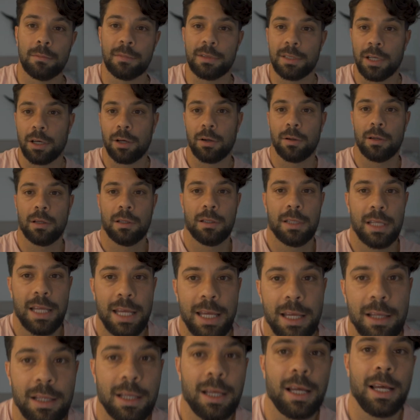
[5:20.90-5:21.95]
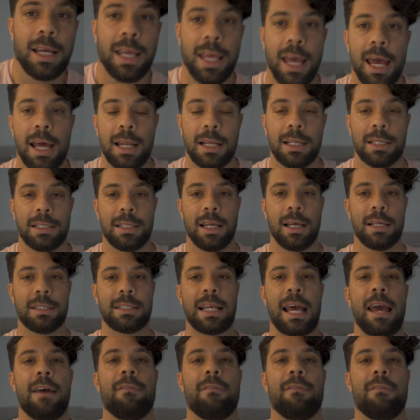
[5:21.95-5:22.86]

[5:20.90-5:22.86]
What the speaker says: So it does